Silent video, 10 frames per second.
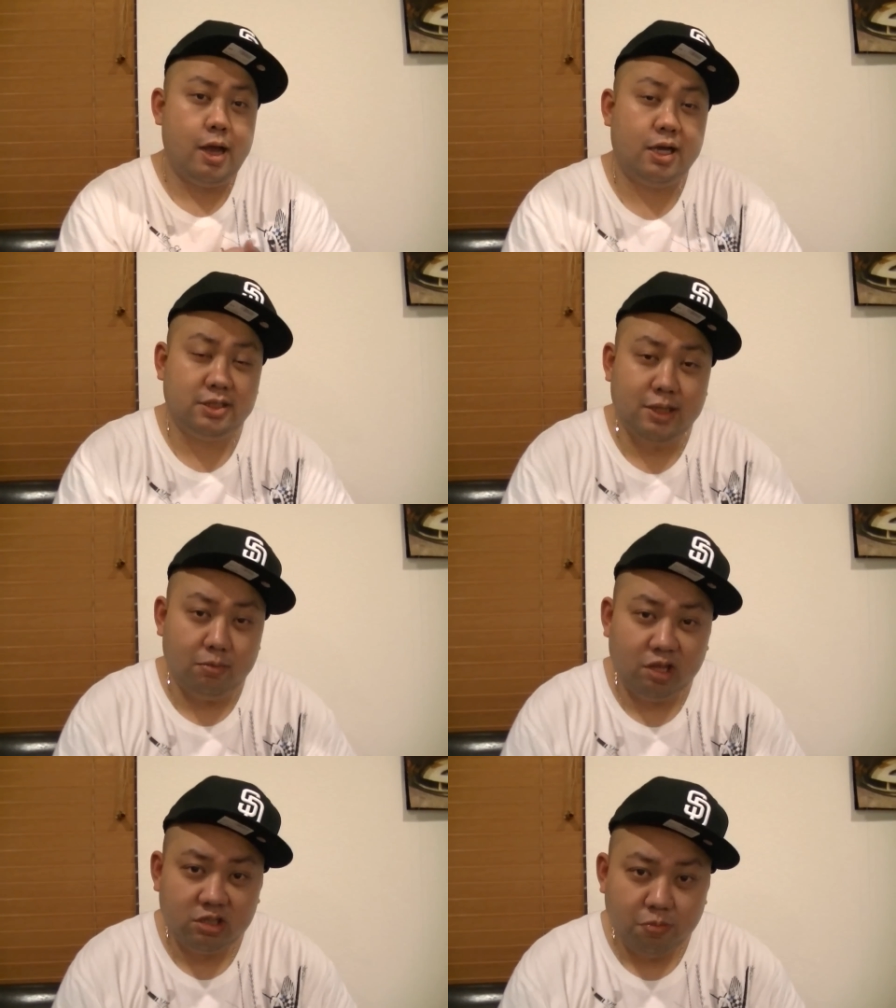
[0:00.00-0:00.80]
I got
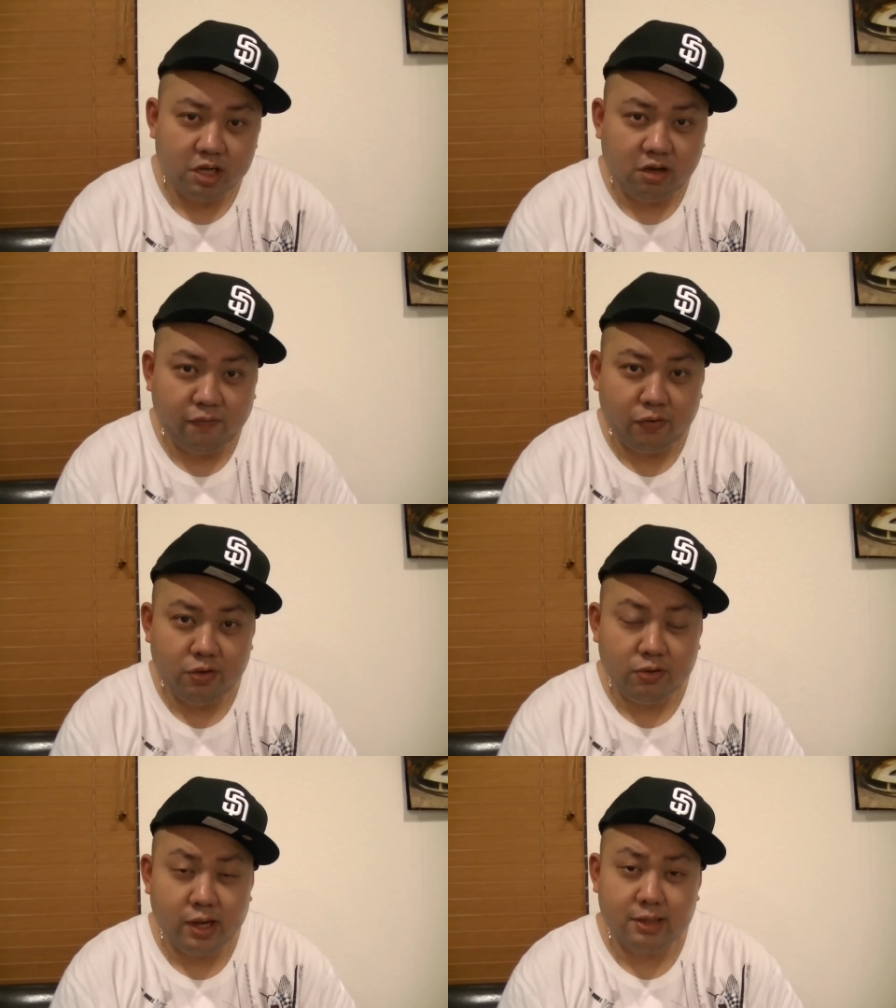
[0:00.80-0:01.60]
something special for
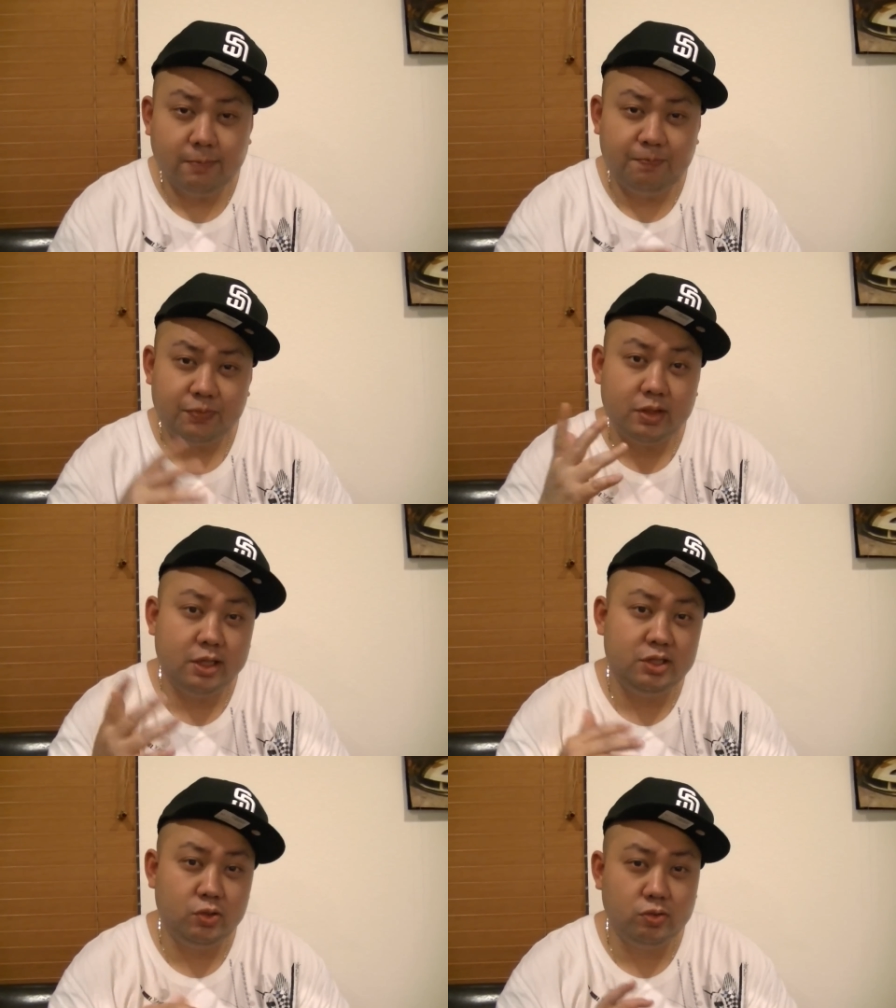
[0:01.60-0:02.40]
you guys.
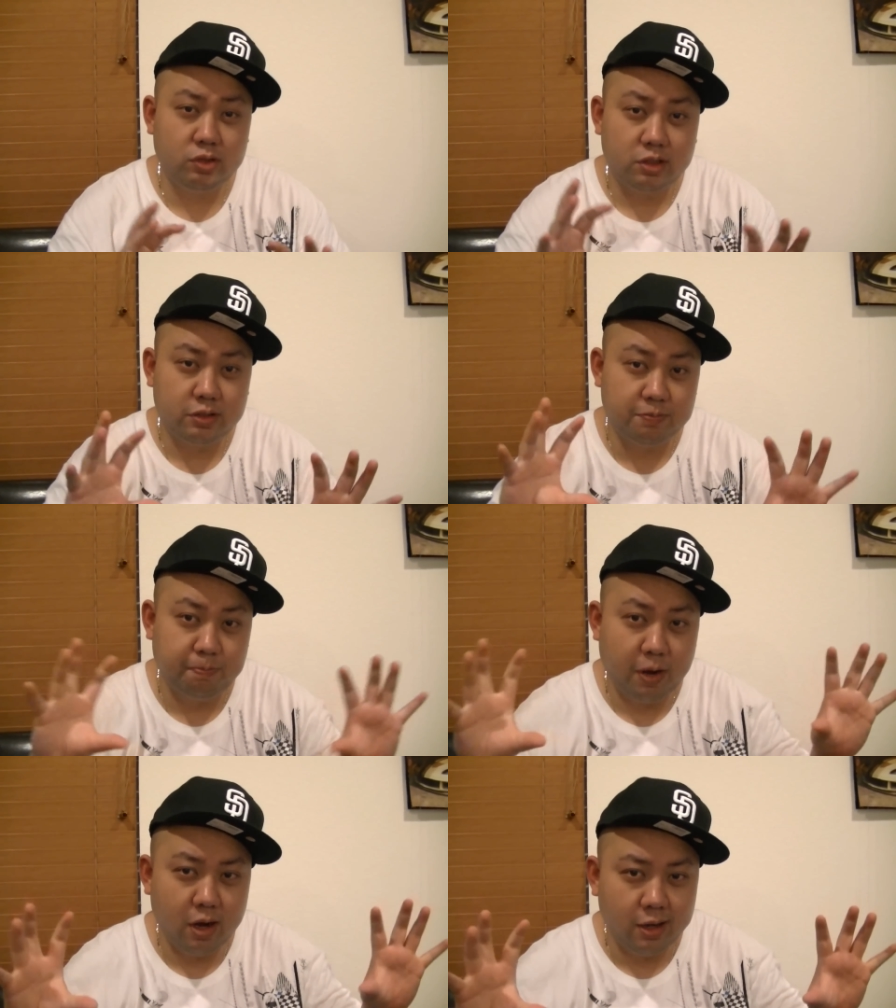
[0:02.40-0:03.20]
This shoe's
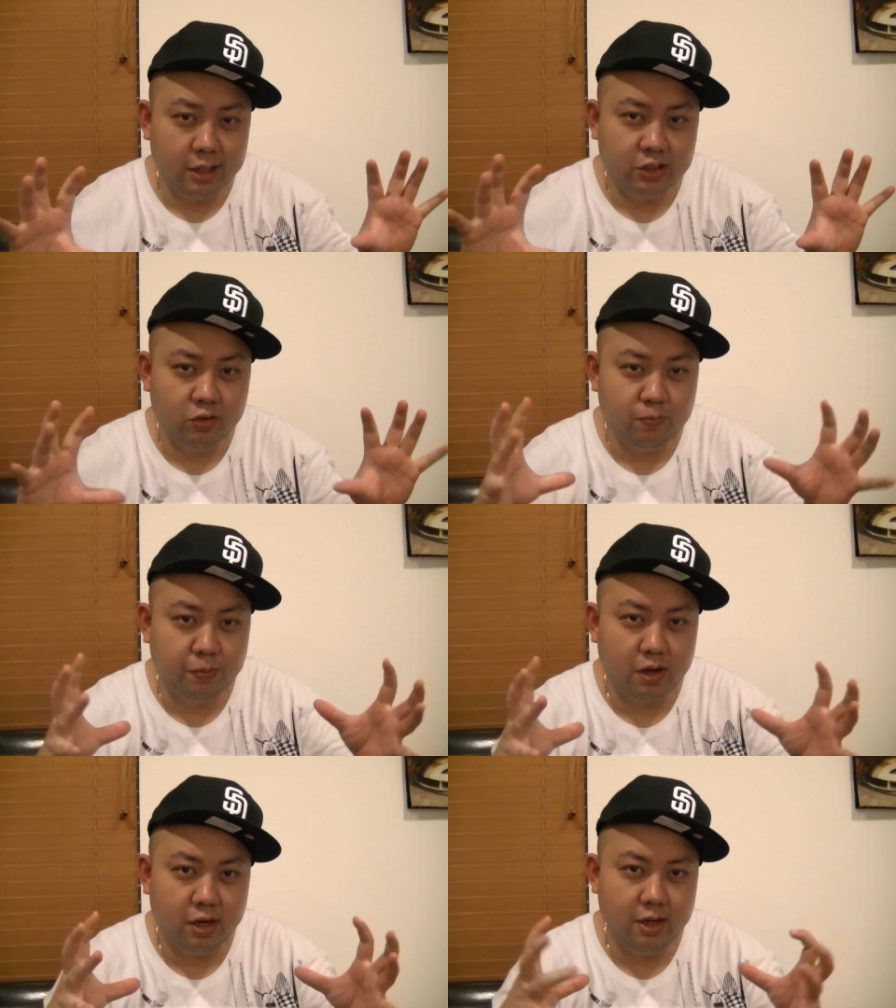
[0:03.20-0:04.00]
apparently
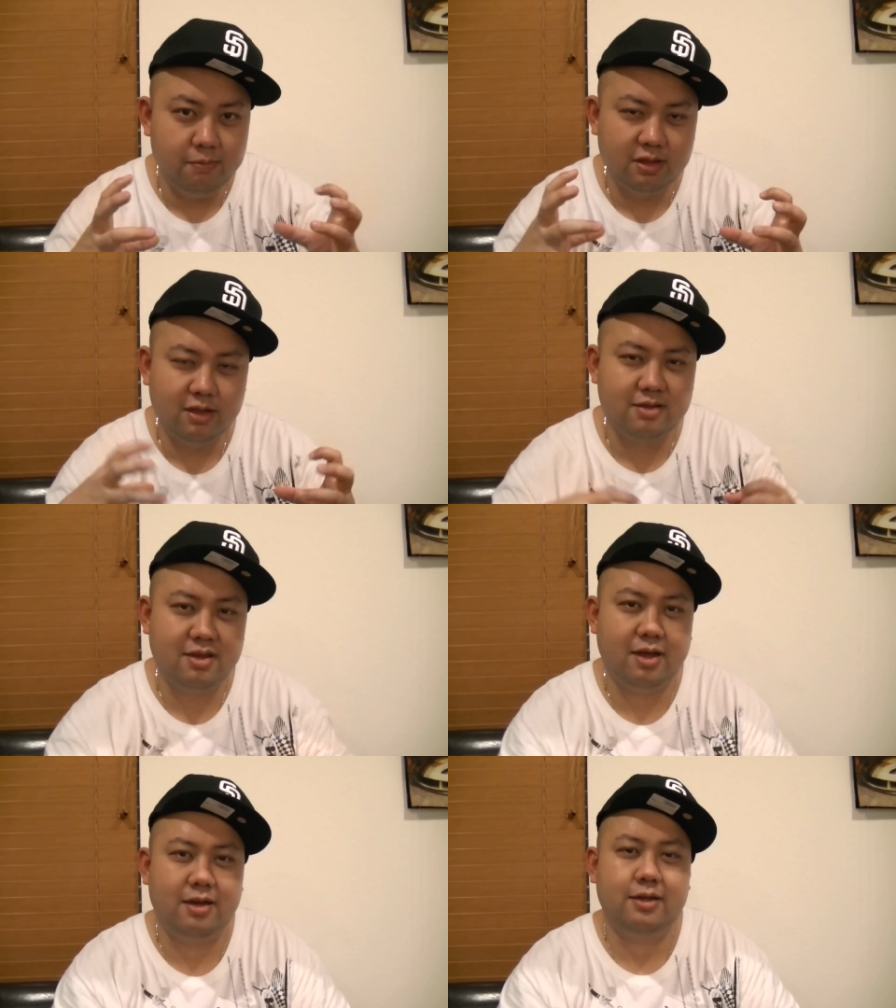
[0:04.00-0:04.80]
super
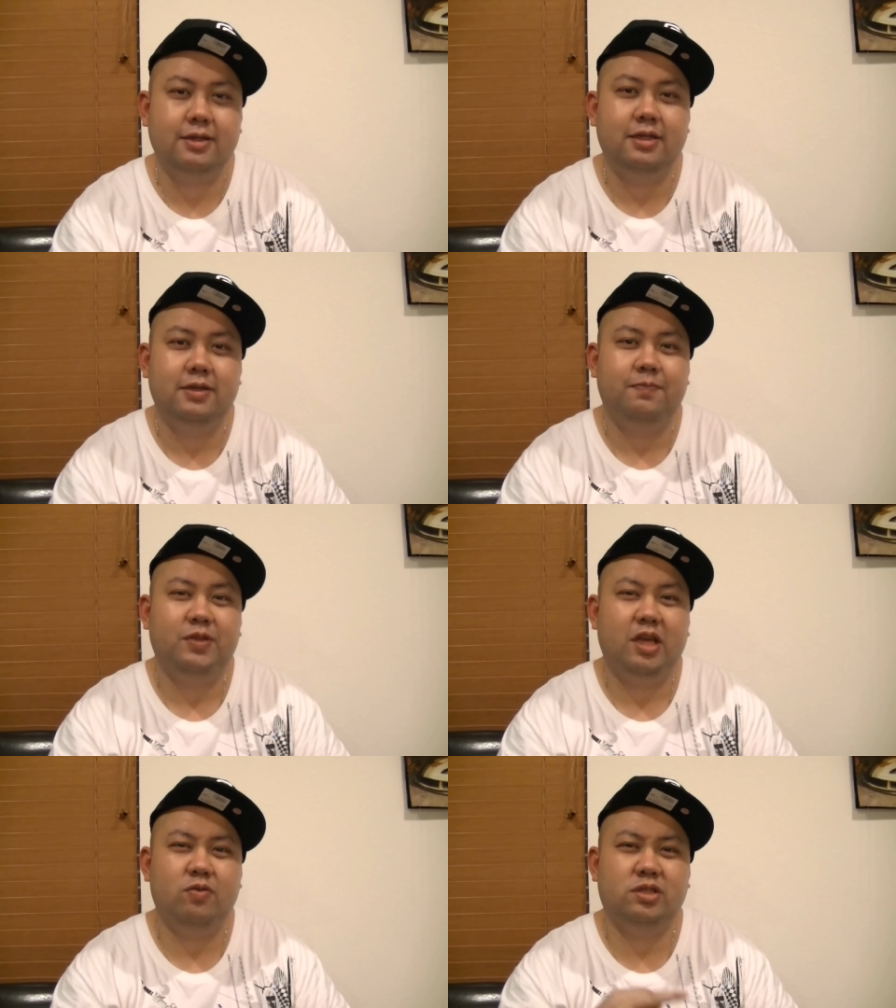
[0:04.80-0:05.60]
limited that
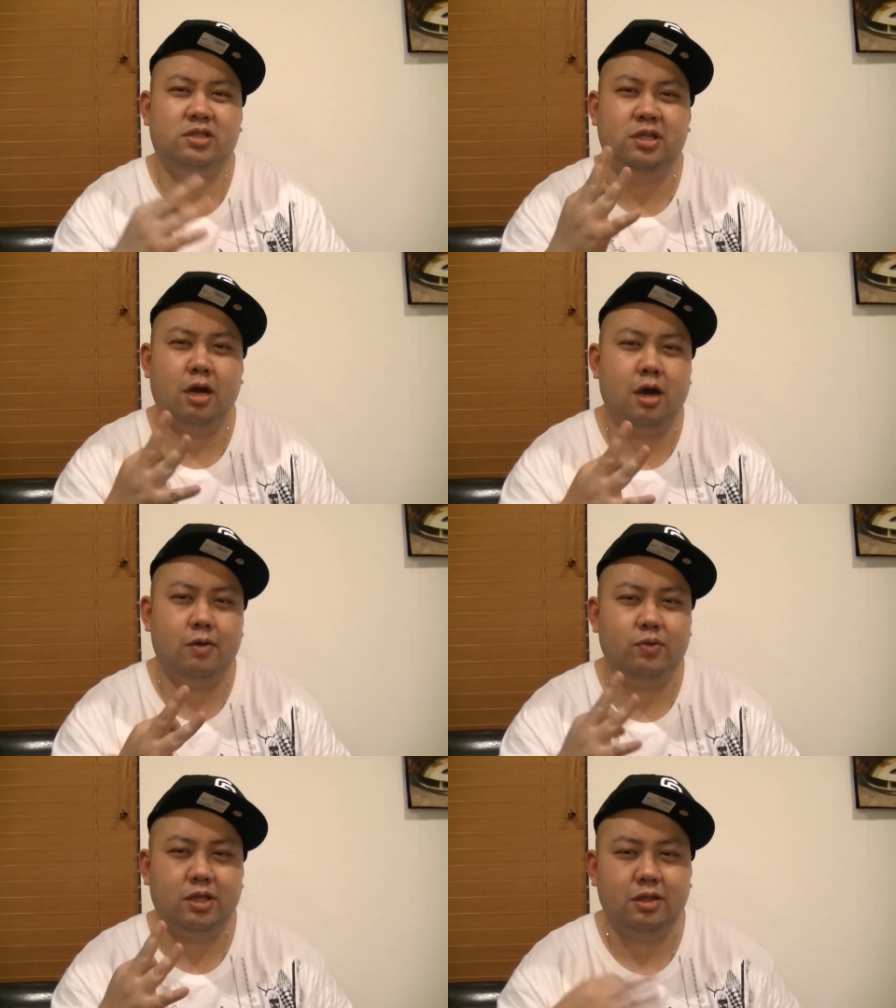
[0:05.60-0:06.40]
it was
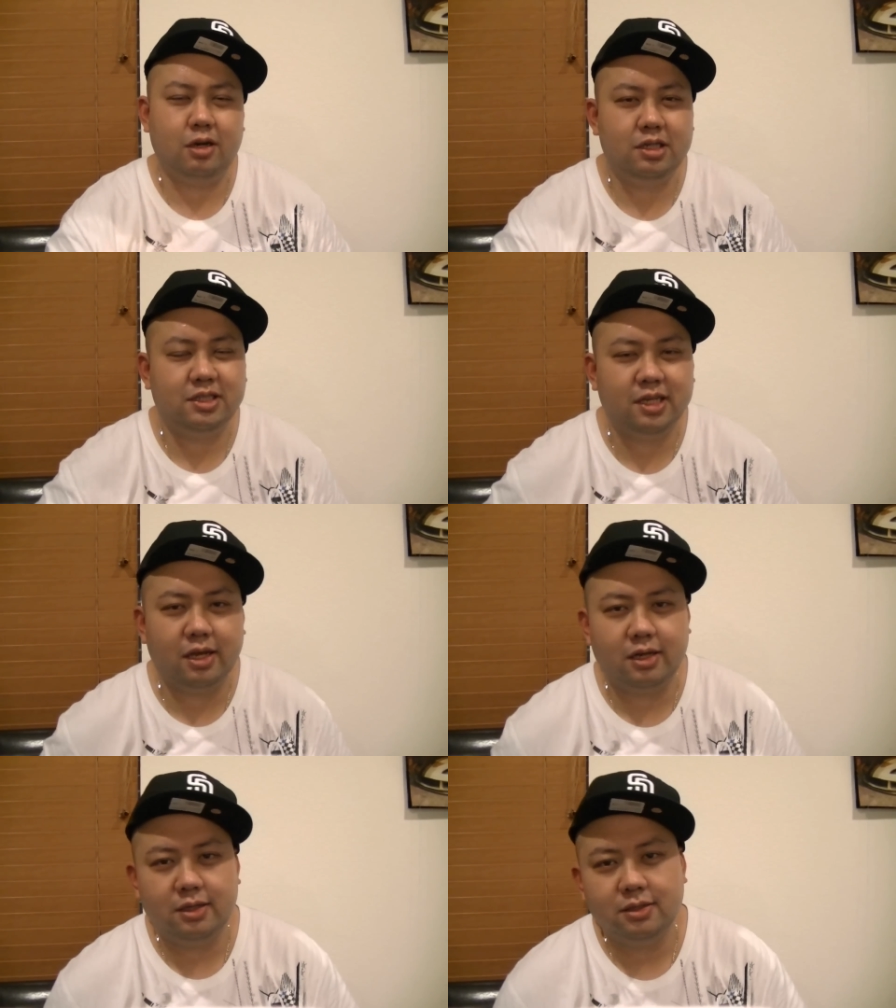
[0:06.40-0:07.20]
gone within 30
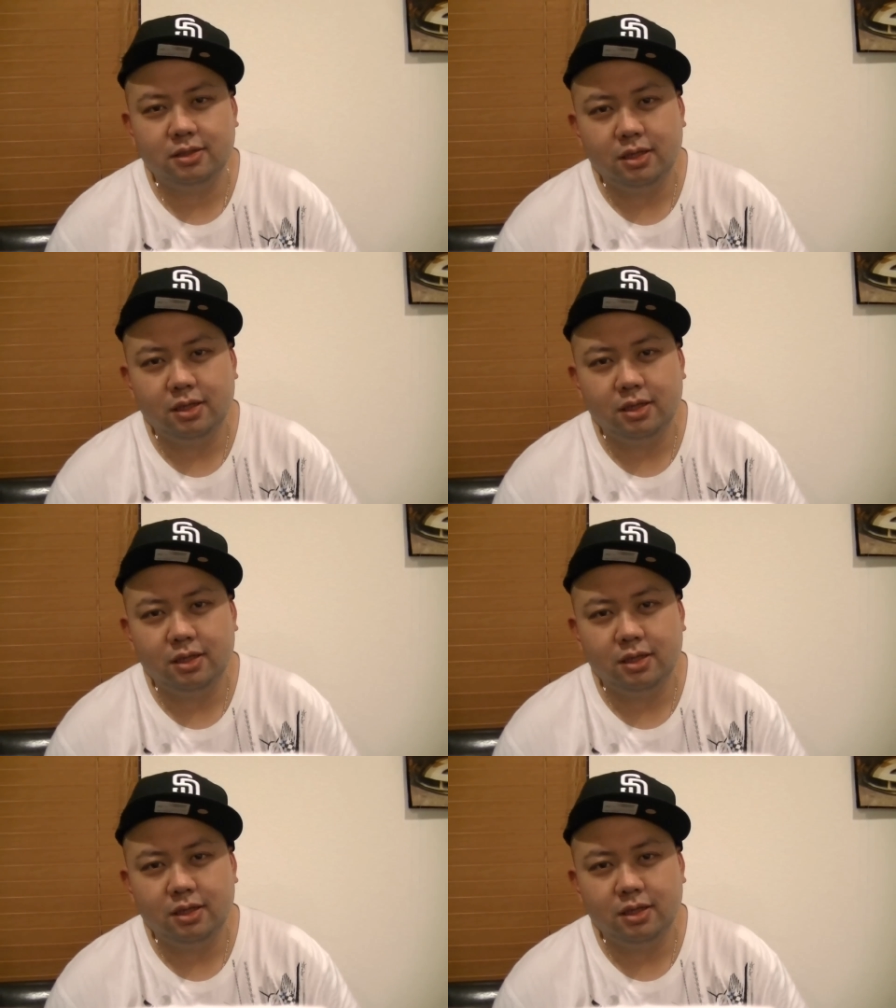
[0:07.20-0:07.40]
seconds.